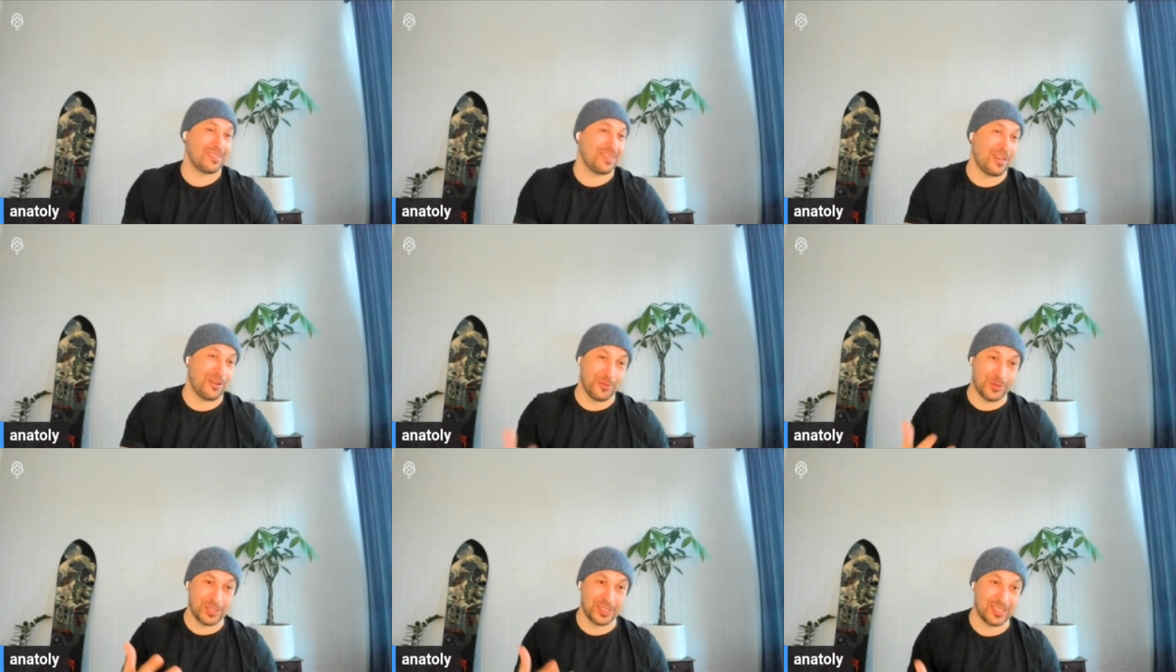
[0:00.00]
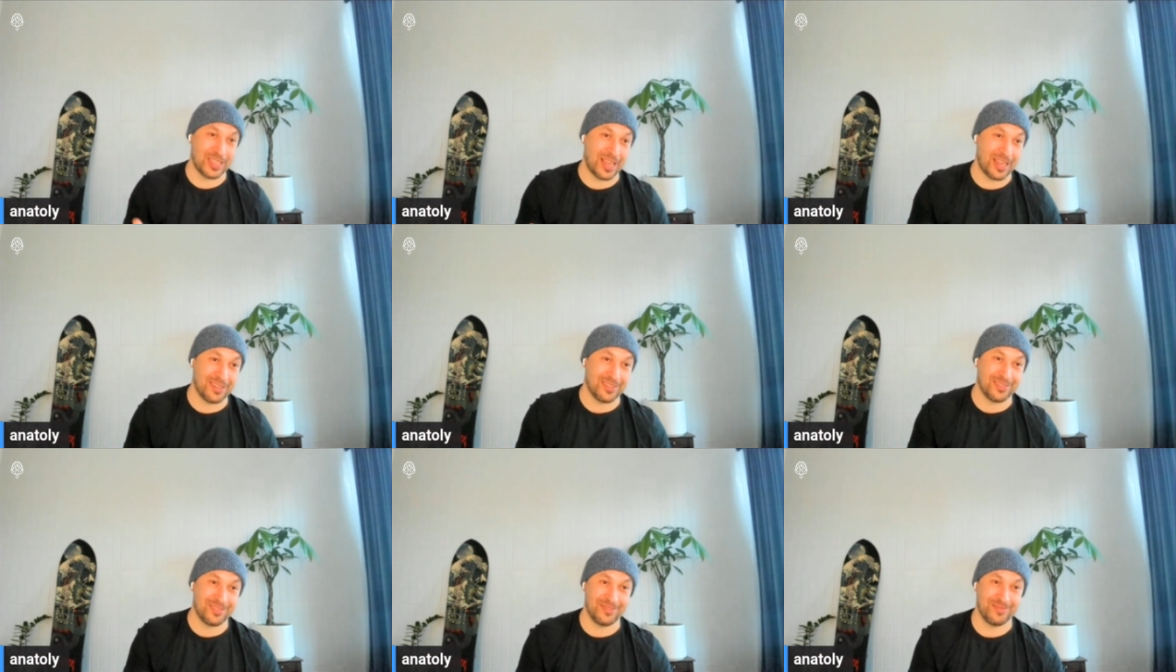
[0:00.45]
I wish
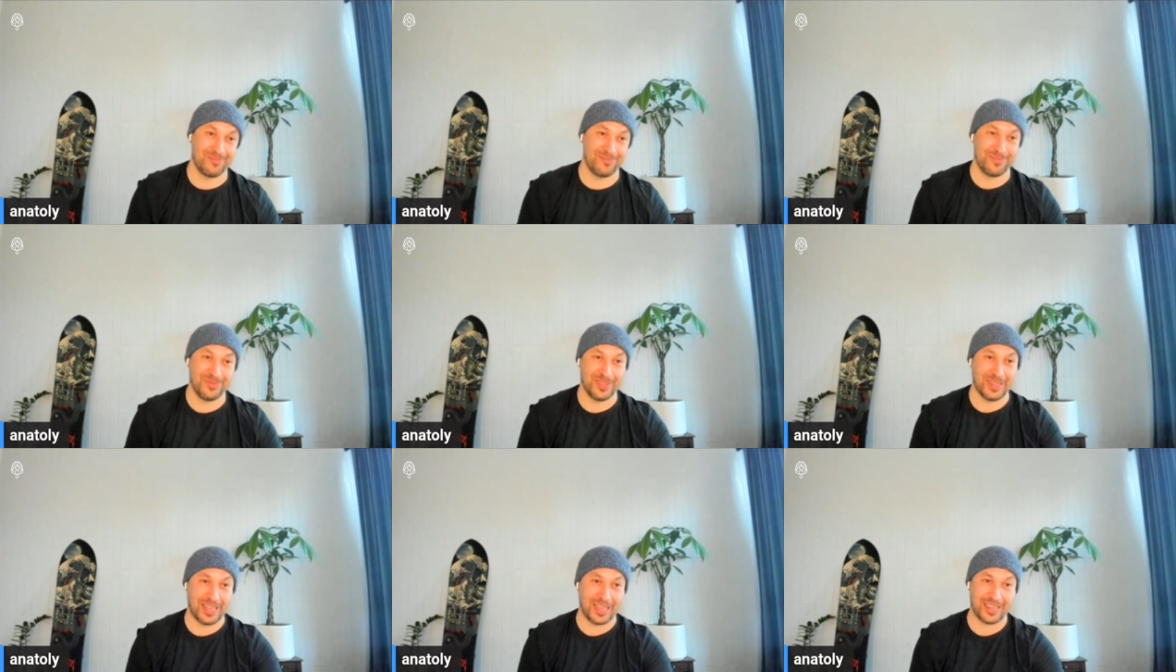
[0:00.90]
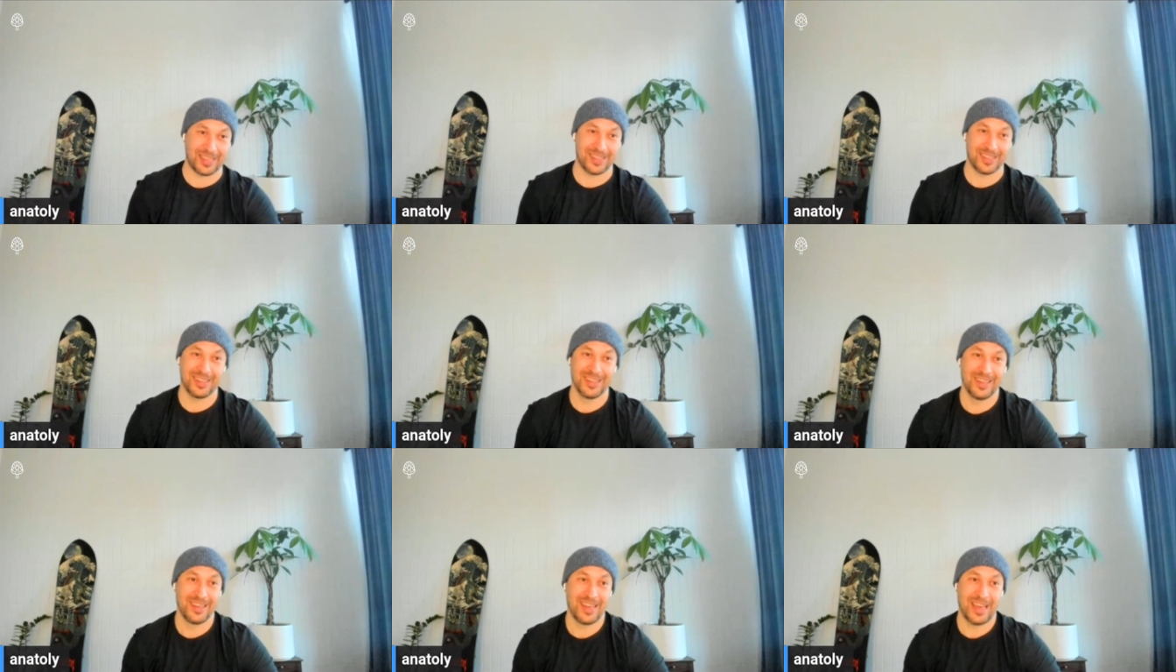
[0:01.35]
that like
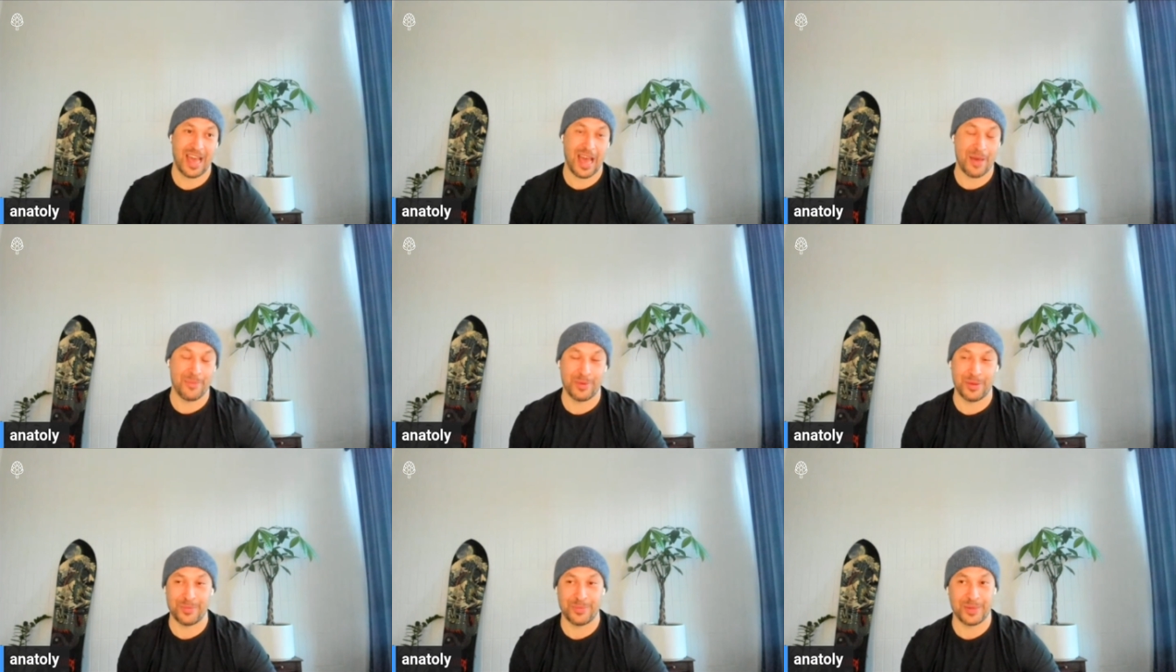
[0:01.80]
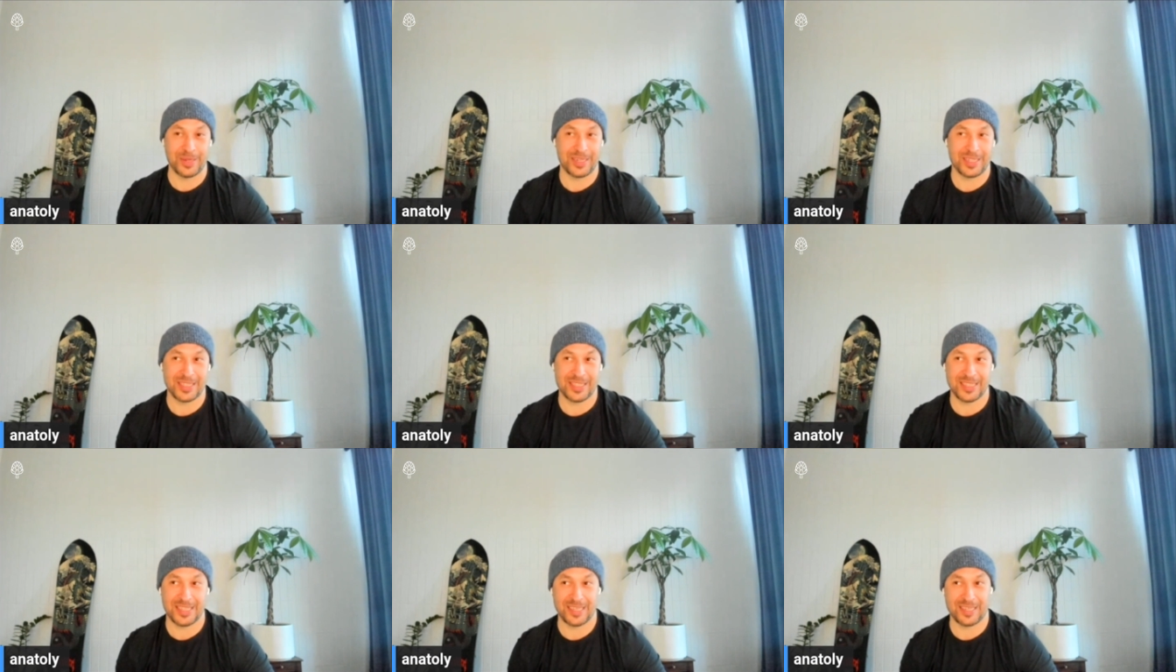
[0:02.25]
happened, but
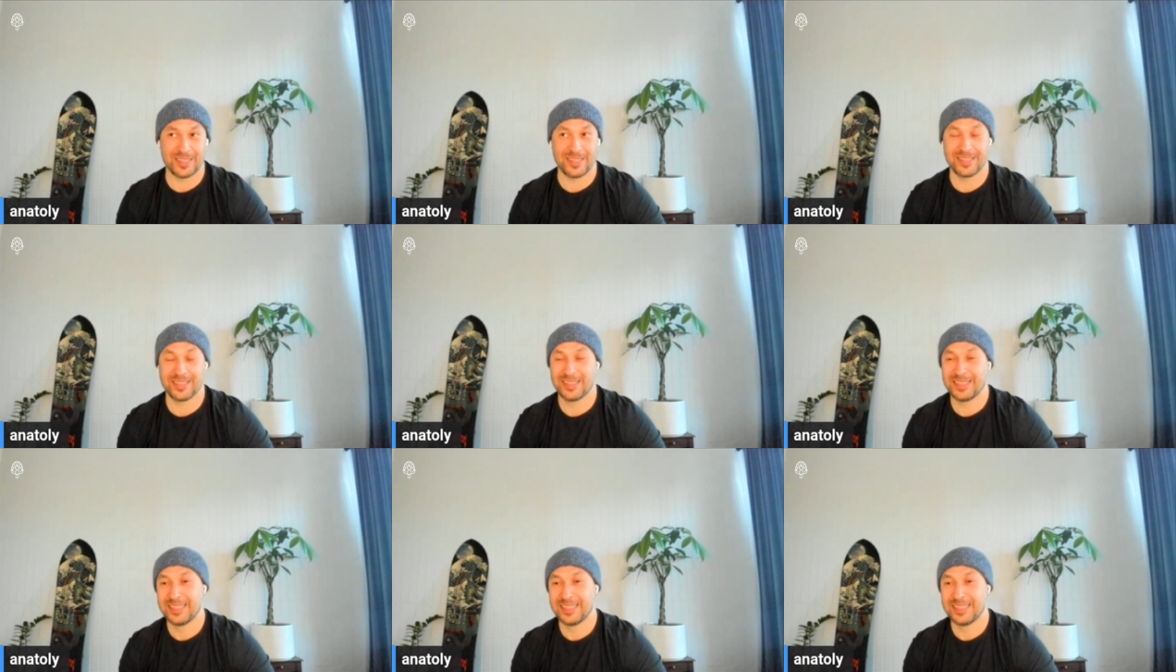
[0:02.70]
it's like,